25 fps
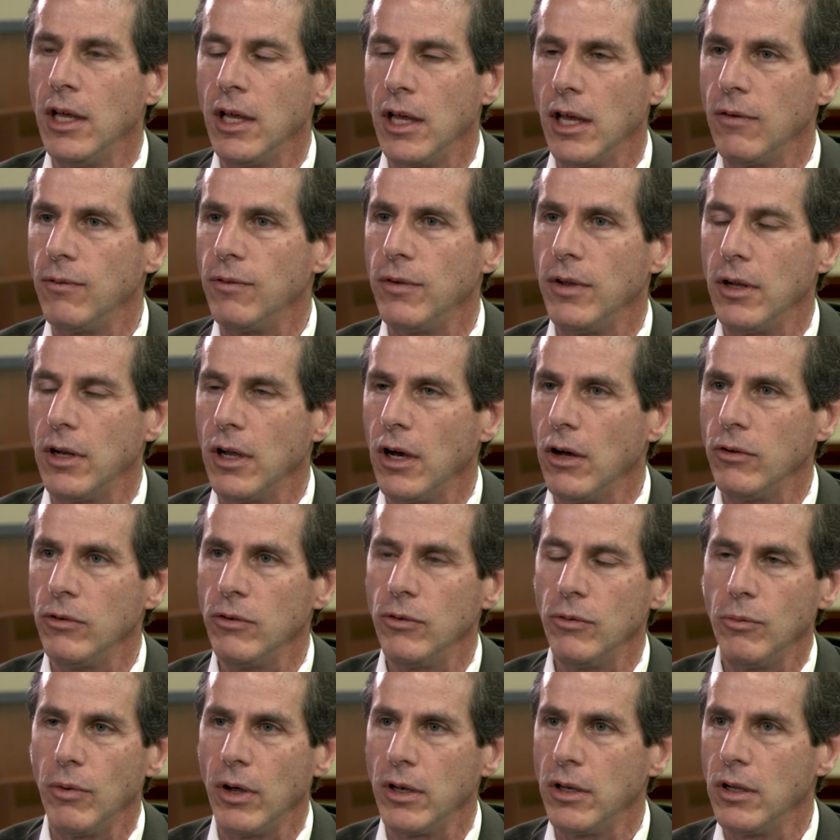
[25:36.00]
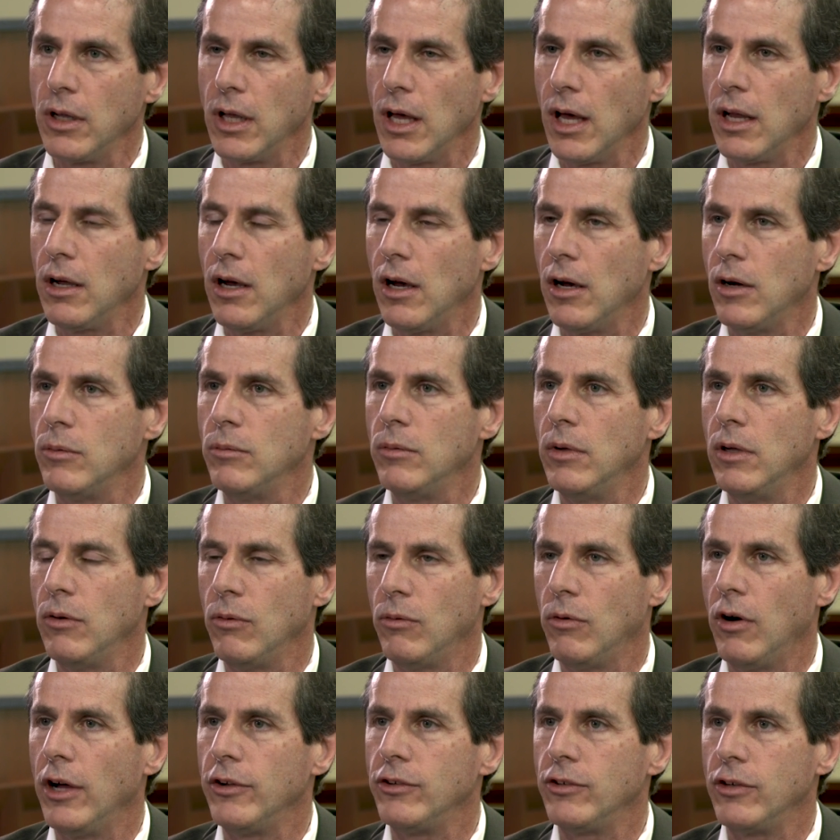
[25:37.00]
If you don't, when you get home,
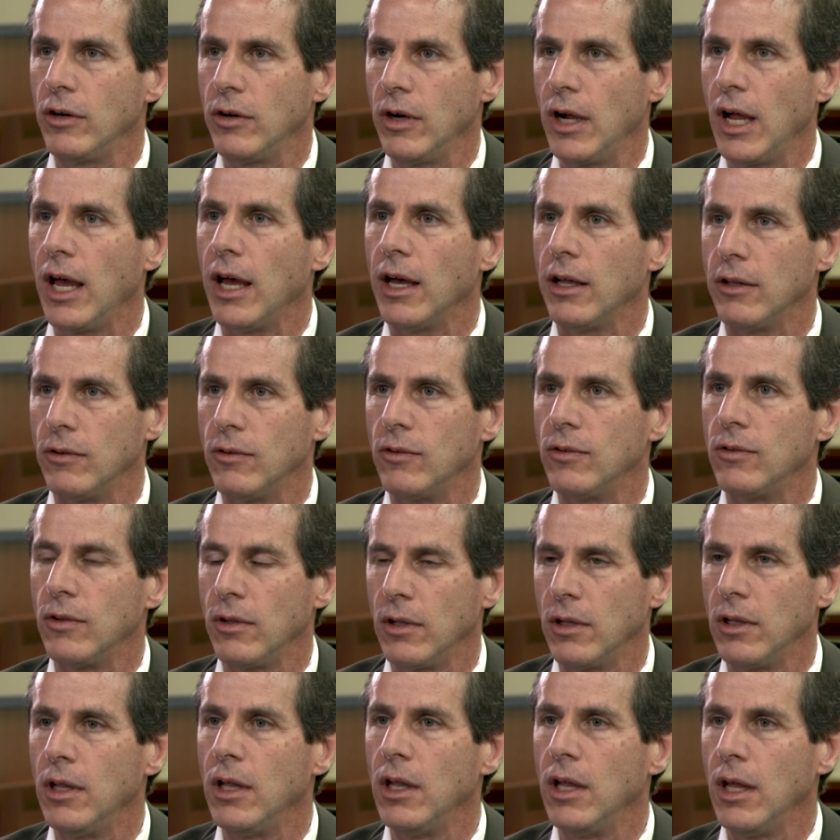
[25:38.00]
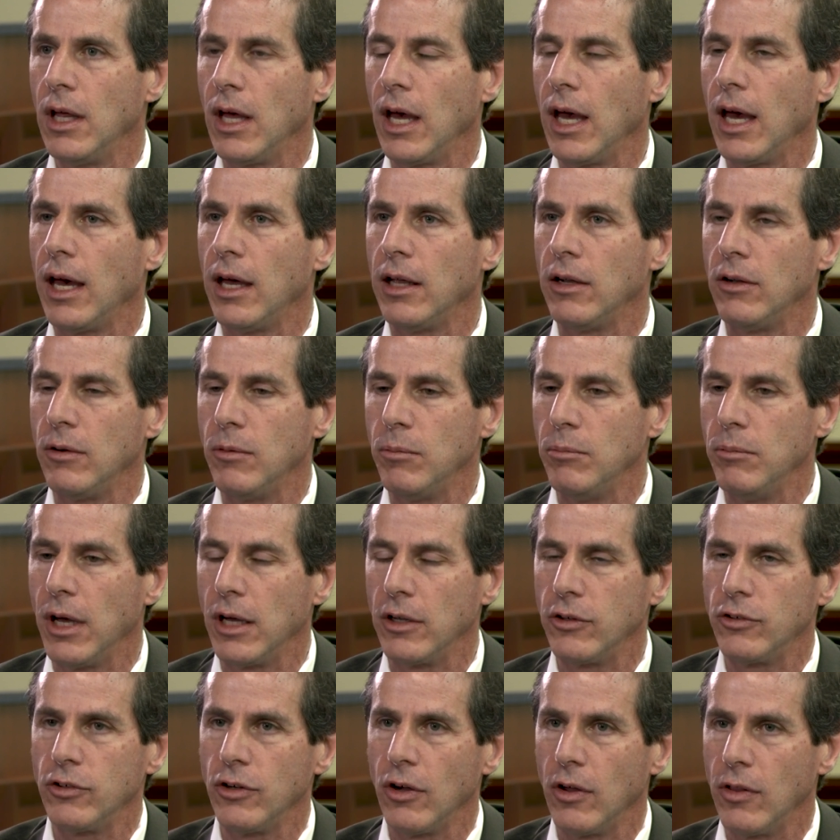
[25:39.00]
wash your hands and
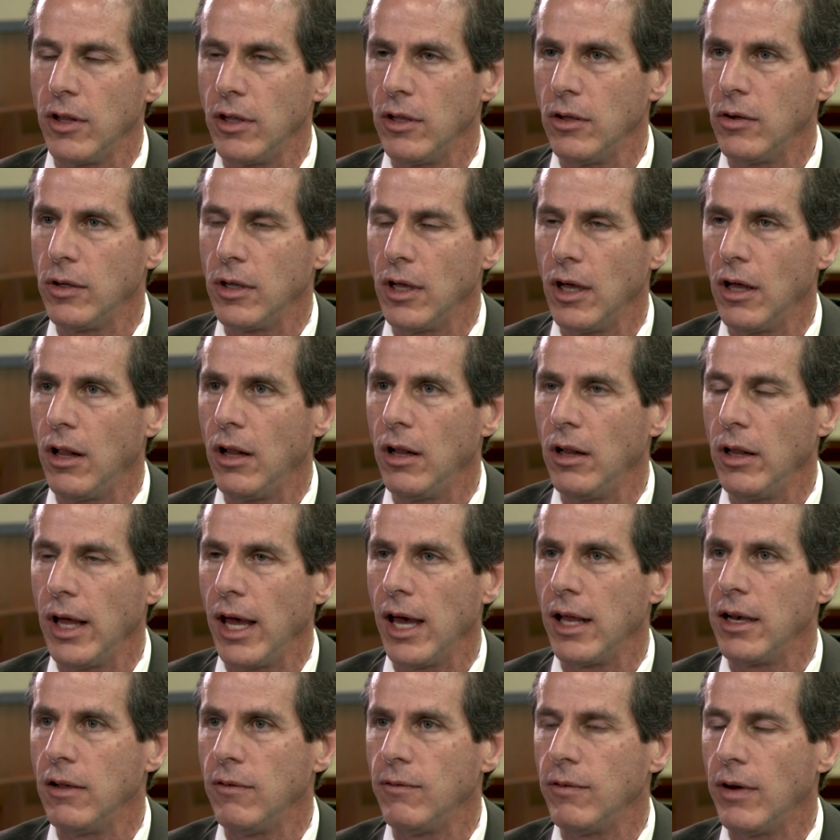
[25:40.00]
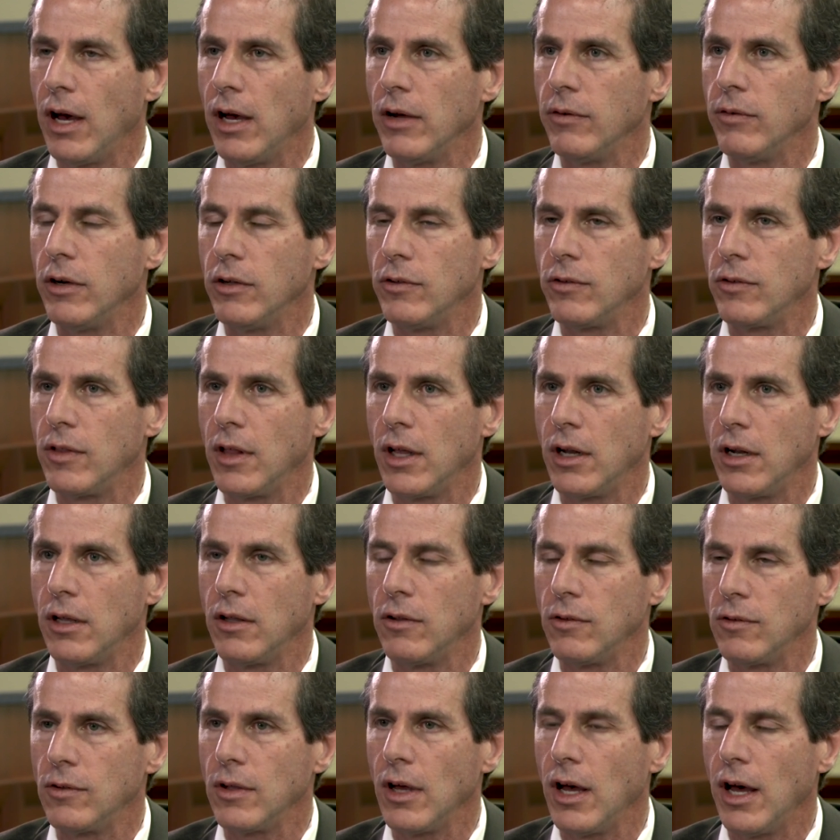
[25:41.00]
make sure that you kill any virus that
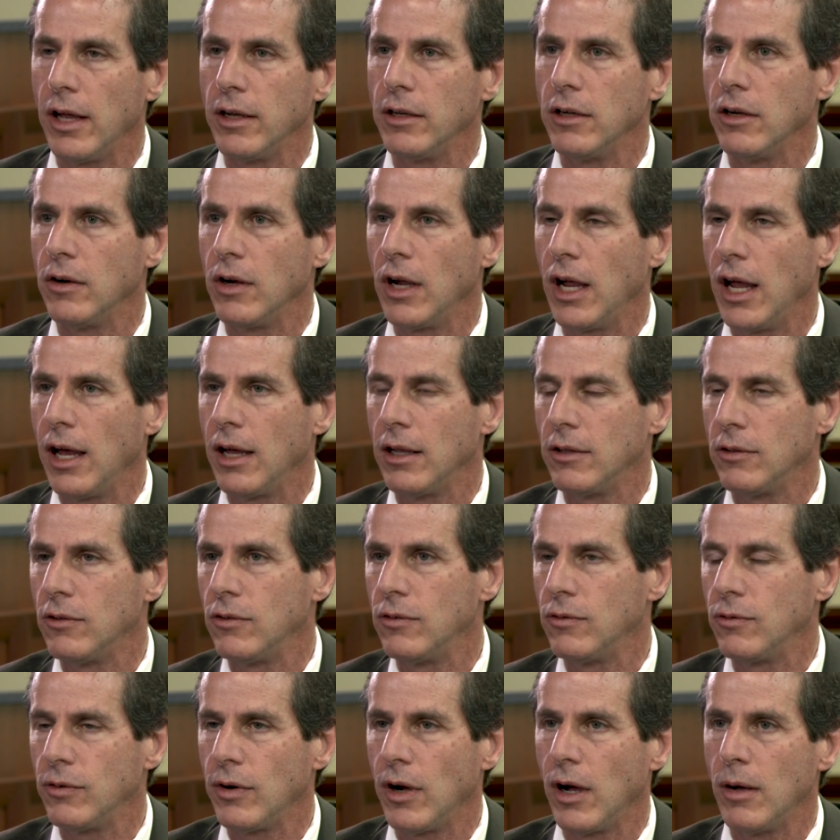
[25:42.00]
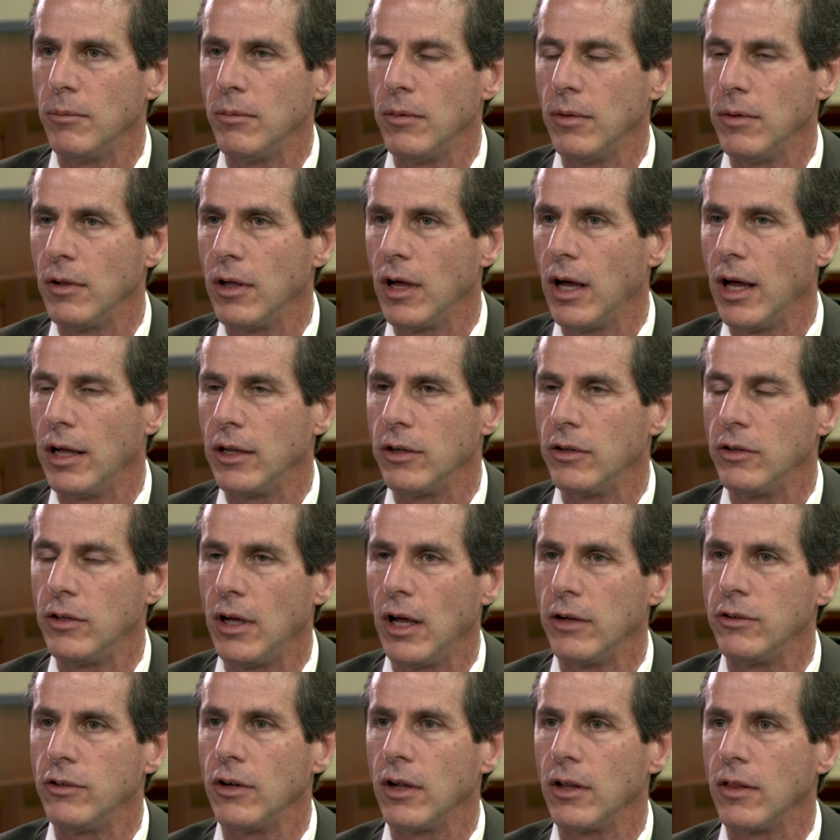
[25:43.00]
is on your hands from
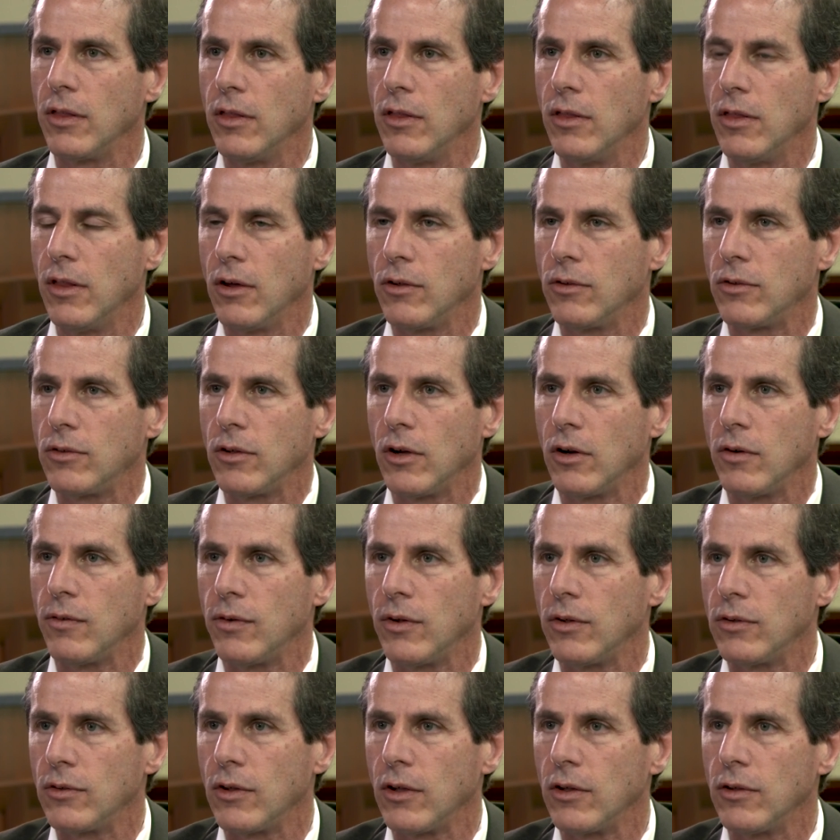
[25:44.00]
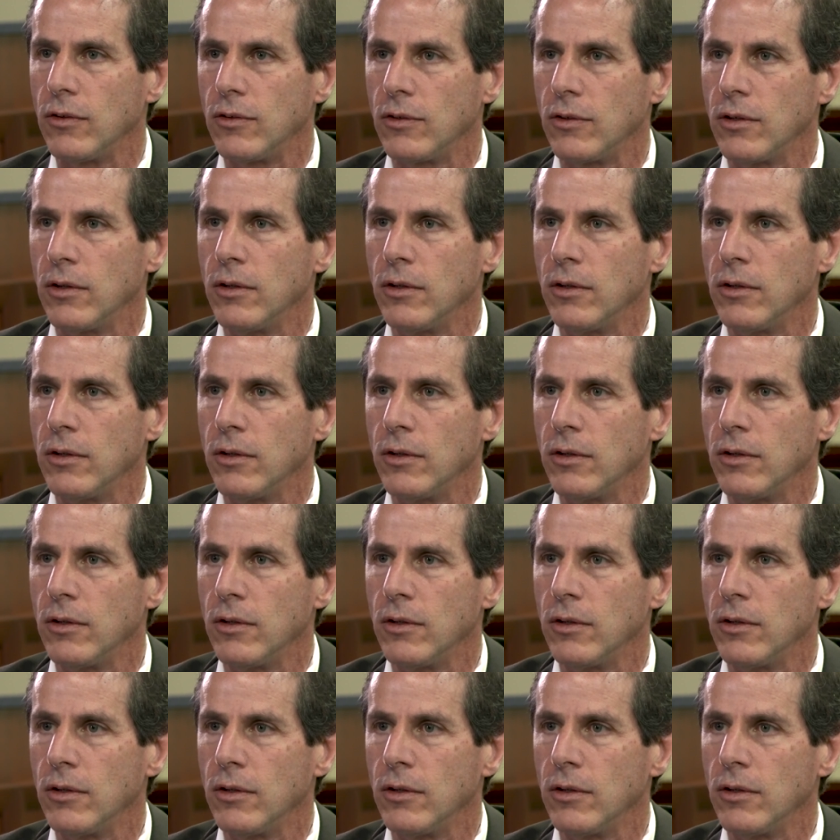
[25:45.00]
touching those surfaces.